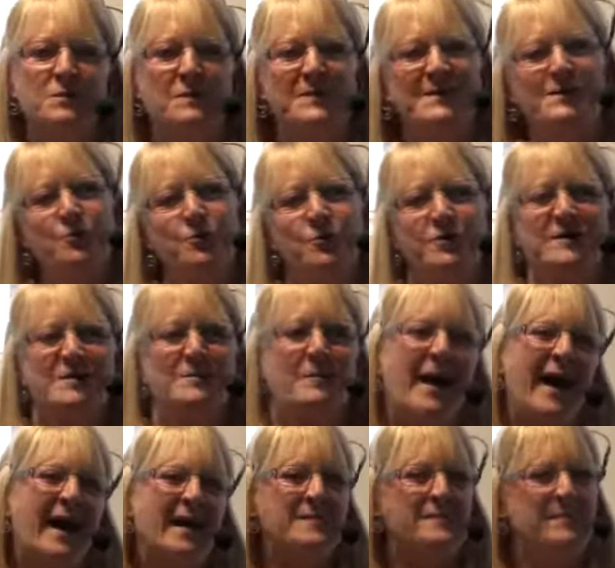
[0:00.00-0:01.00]
where it's good is
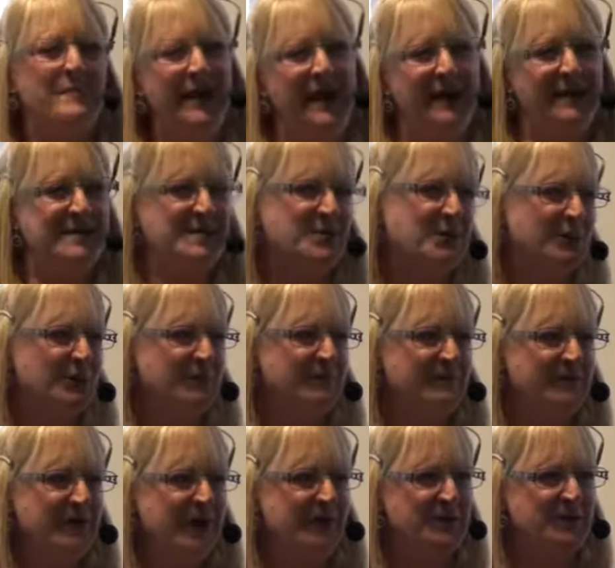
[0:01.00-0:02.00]
bad and bad is good,
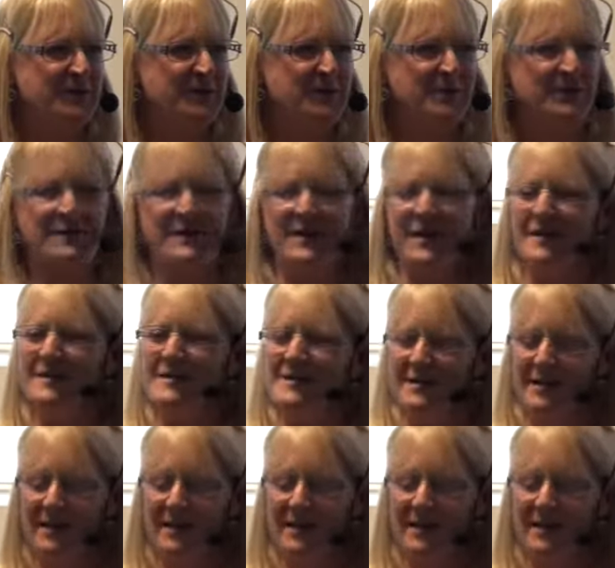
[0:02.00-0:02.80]
those sorts of things.